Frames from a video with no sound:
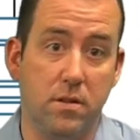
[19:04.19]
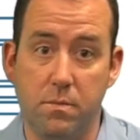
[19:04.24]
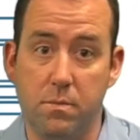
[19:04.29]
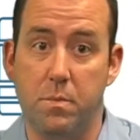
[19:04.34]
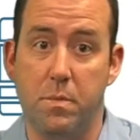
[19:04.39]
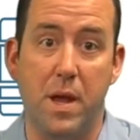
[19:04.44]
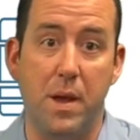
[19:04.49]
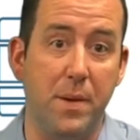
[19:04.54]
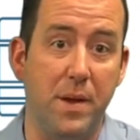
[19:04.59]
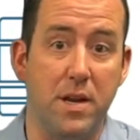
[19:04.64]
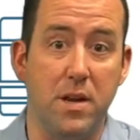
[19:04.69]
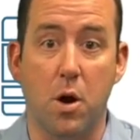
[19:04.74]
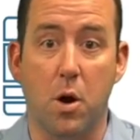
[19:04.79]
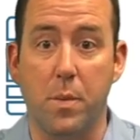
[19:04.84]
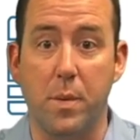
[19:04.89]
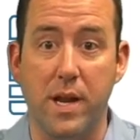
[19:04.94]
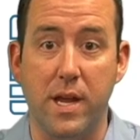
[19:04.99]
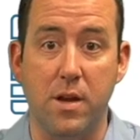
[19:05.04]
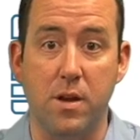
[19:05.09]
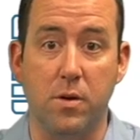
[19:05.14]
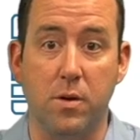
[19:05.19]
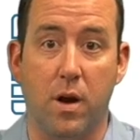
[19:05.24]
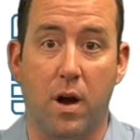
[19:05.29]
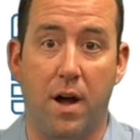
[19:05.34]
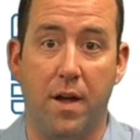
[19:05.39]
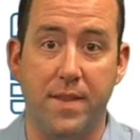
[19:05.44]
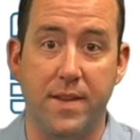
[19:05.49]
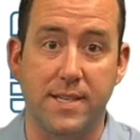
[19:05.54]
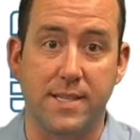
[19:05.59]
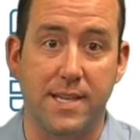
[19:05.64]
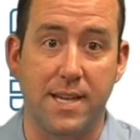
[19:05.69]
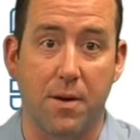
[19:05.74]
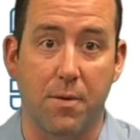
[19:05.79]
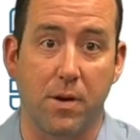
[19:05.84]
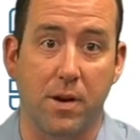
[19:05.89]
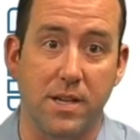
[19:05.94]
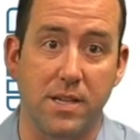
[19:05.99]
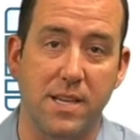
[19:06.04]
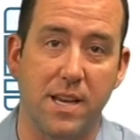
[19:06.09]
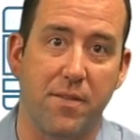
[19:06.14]
maybe nobody who on this
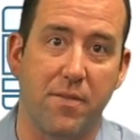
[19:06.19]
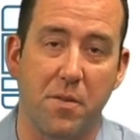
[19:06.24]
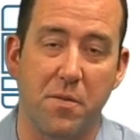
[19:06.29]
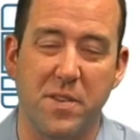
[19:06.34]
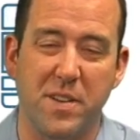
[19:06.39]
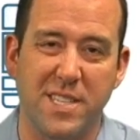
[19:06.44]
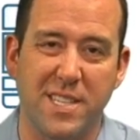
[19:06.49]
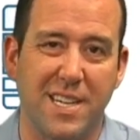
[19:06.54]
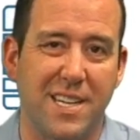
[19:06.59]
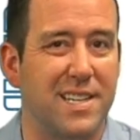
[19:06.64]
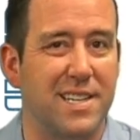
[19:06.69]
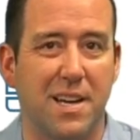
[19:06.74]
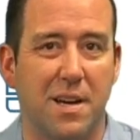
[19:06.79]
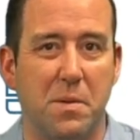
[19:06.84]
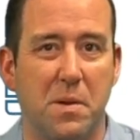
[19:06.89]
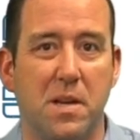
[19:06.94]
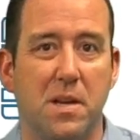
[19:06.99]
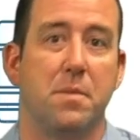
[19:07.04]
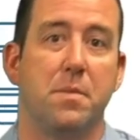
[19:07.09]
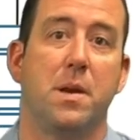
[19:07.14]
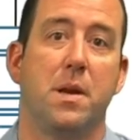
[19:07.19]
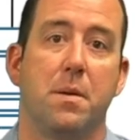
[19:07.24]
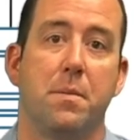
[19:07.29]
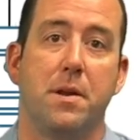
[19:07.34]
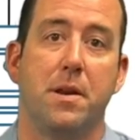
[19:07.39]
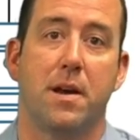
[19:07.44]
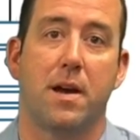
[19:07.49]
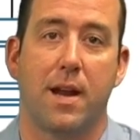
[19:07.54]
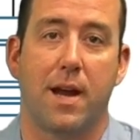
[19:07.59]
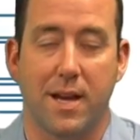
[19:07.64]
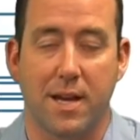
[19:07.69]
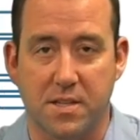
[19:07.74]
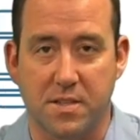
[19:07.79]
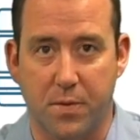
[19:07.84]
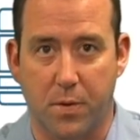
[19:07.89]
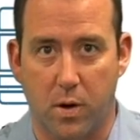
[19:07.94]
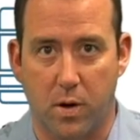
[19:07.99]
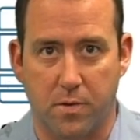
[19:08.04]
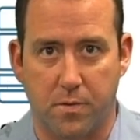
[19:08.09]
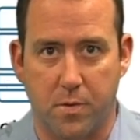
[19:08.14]
network has ever visited
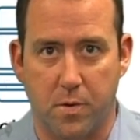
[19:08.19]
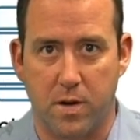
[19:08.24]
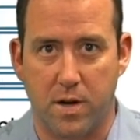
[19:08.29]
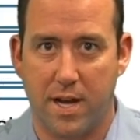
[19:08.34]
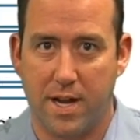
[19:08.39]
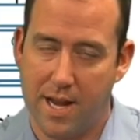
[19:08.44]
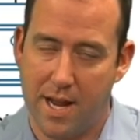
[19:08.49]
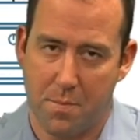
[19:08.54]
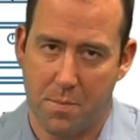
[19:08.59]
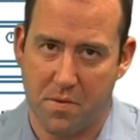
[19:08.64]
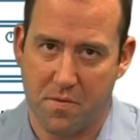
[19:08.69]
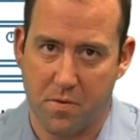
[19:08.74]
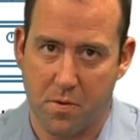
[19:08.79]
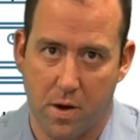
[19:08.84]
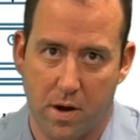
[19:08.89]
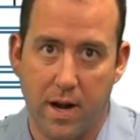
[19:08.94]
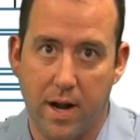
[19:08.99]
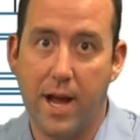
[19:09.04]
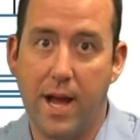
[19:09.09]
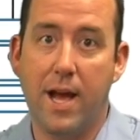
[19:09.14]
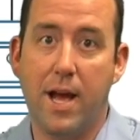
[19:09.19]
www.is404.net before.